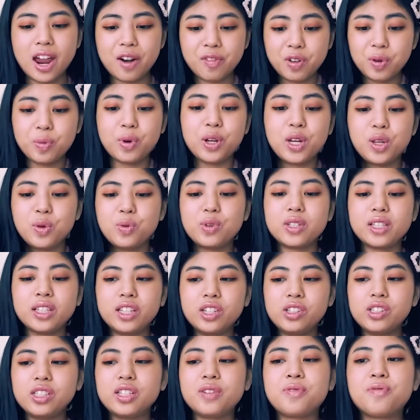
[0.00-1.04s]
everybody was
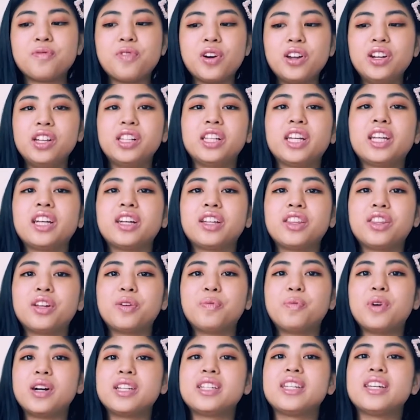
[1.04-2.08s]
literally funneling
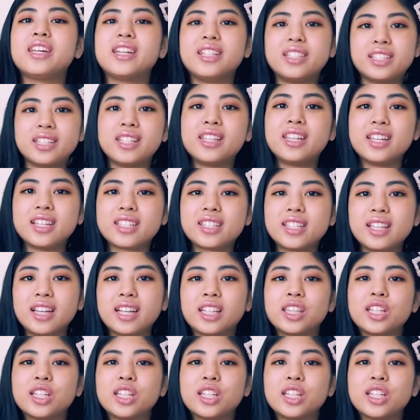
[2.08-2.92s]
their money into this.